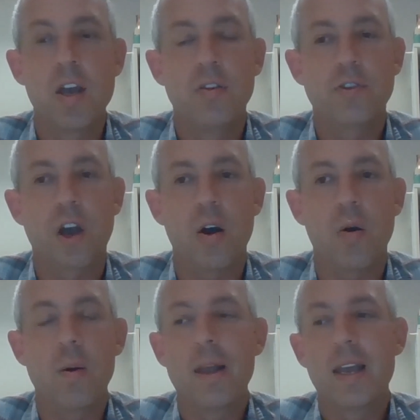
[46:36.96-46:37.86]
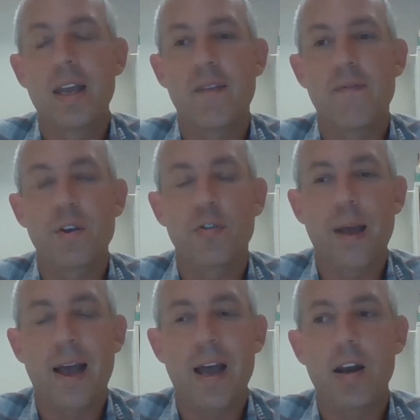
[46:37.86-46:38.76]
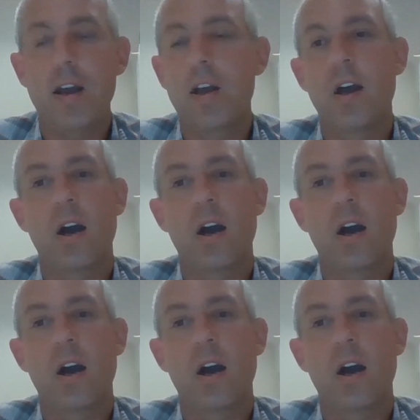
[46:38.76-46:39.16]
So if you spend